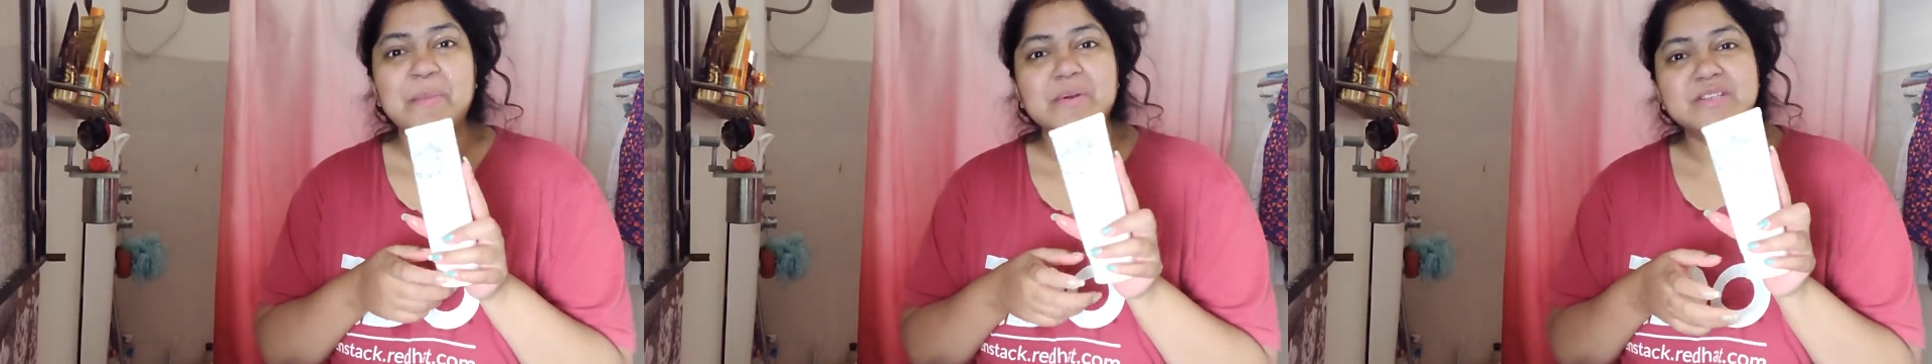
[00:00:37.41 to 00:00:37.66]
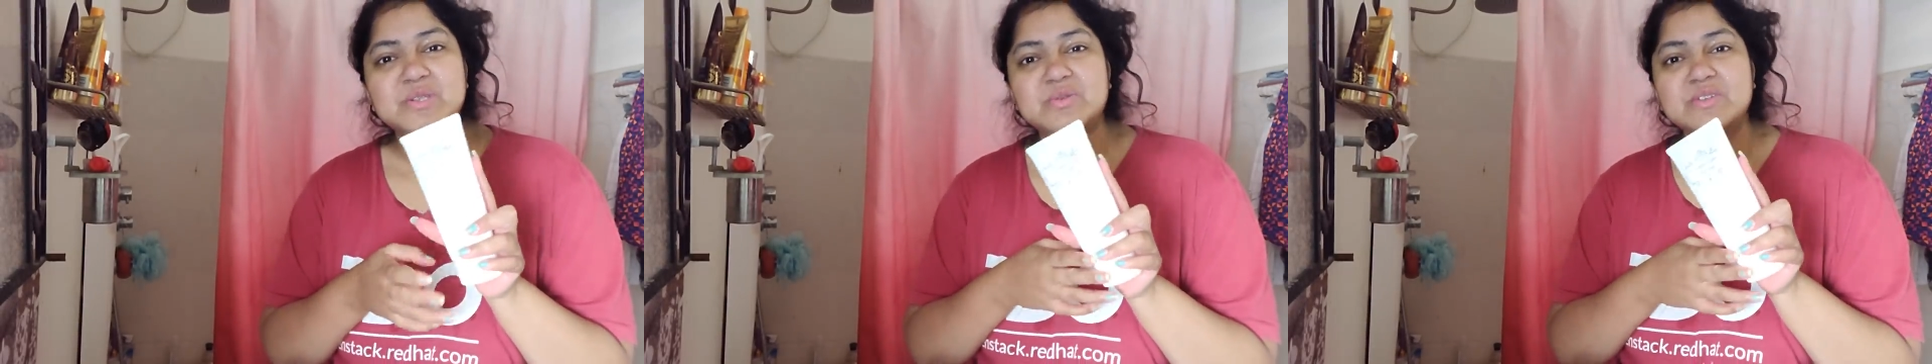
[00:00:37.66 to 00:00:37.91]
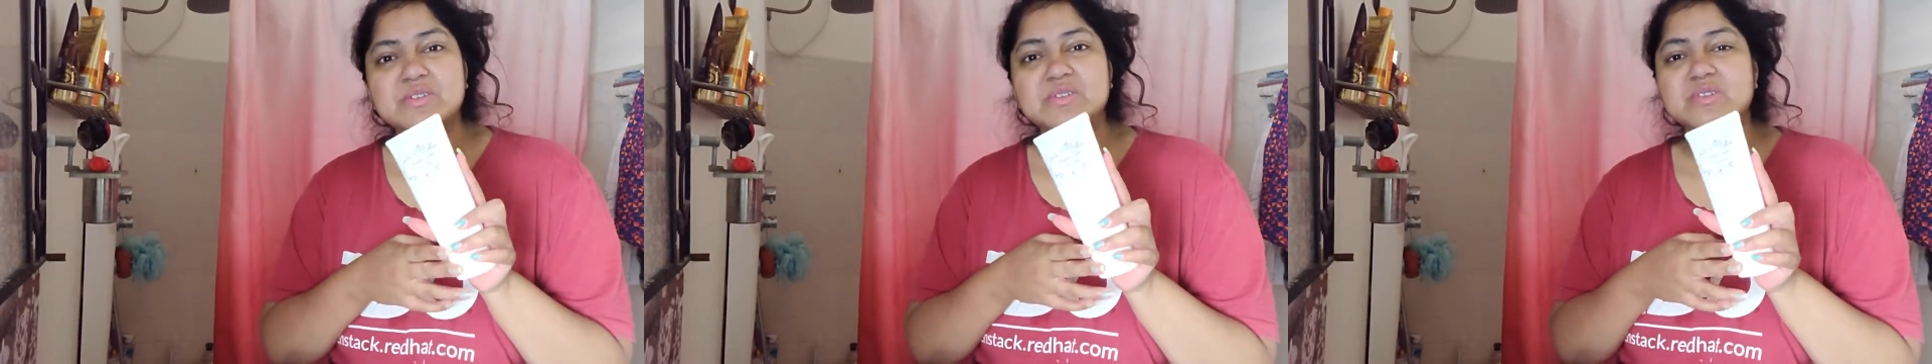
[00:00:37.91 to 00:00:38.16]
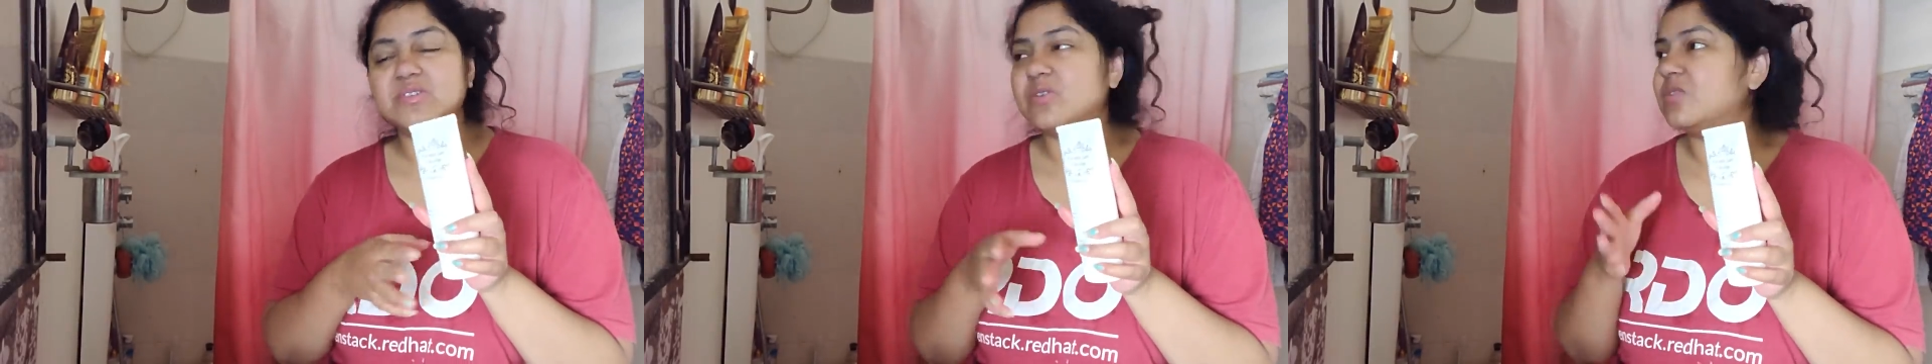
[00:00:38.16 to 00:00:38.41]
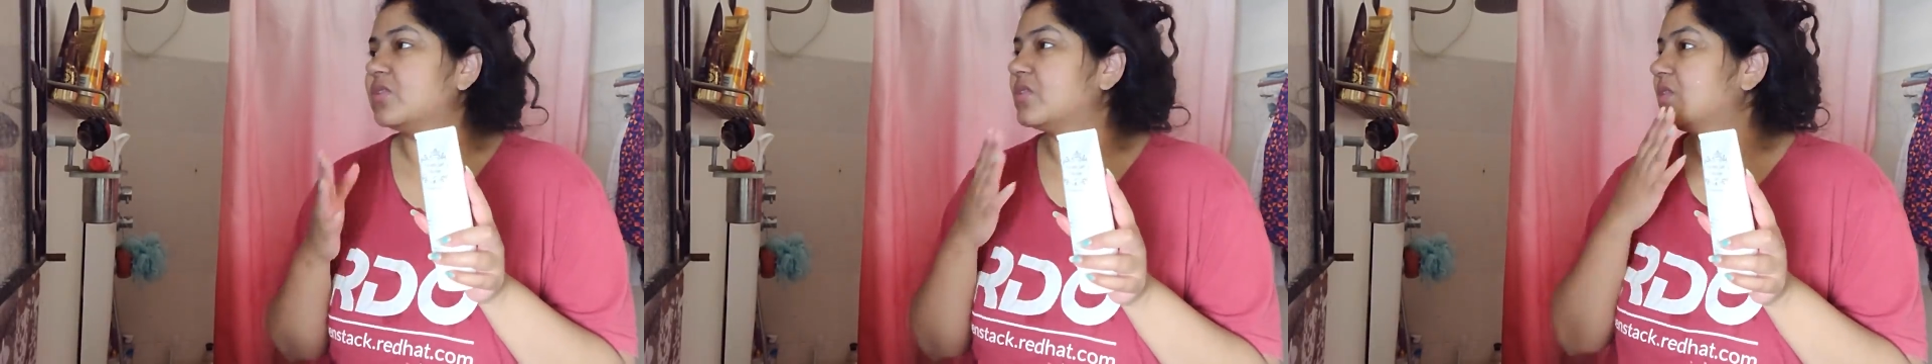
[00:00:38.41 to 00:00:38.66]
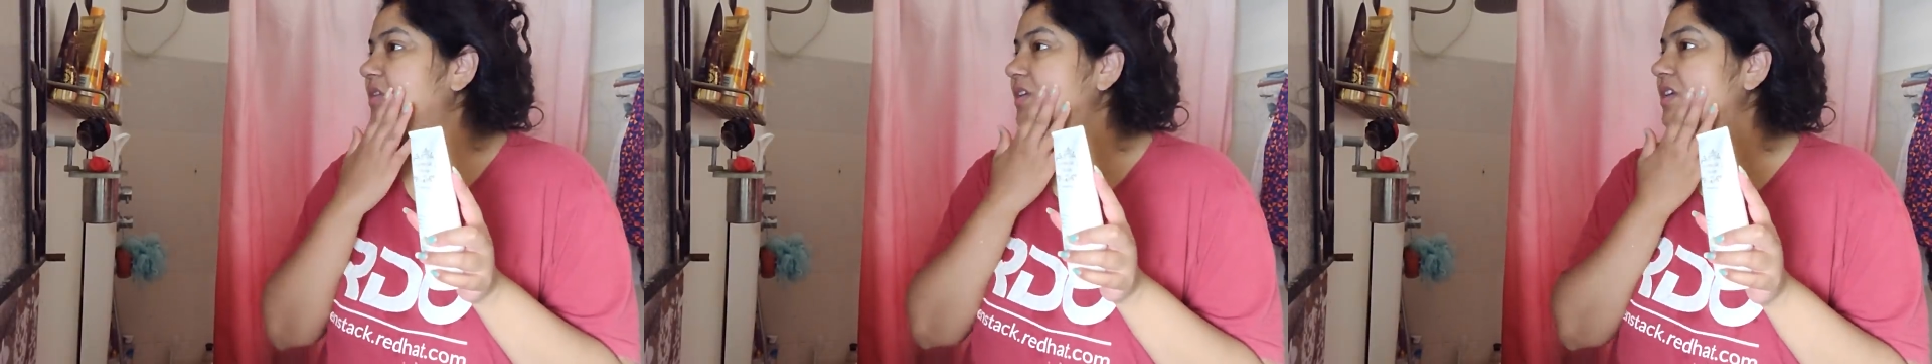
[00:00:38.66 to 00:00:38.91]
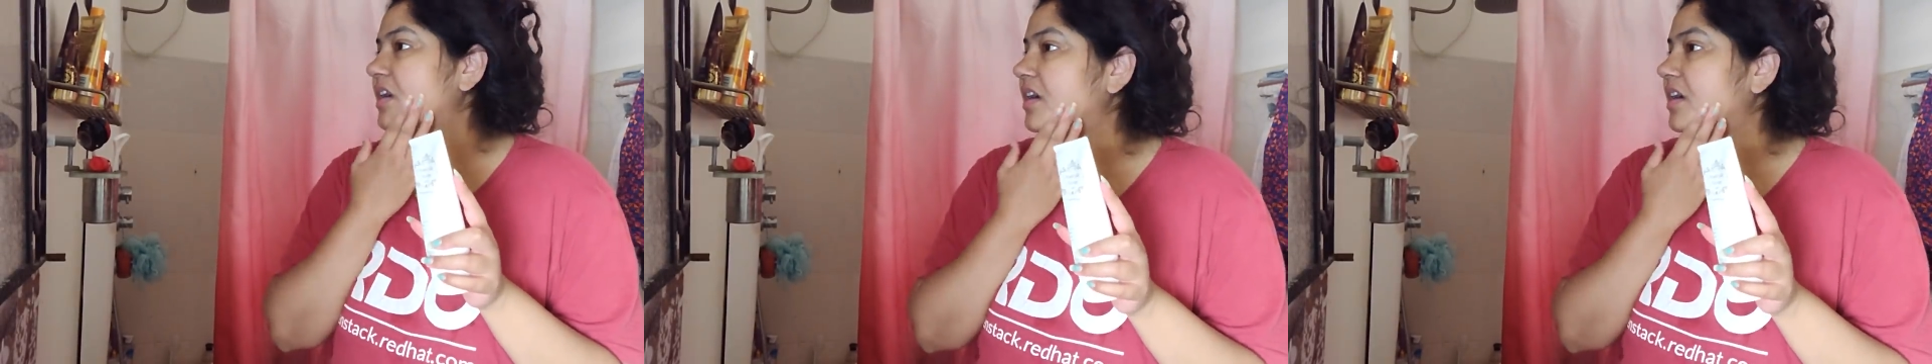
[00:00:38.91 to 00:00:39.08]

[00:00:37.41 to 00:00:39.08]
But this one's so good.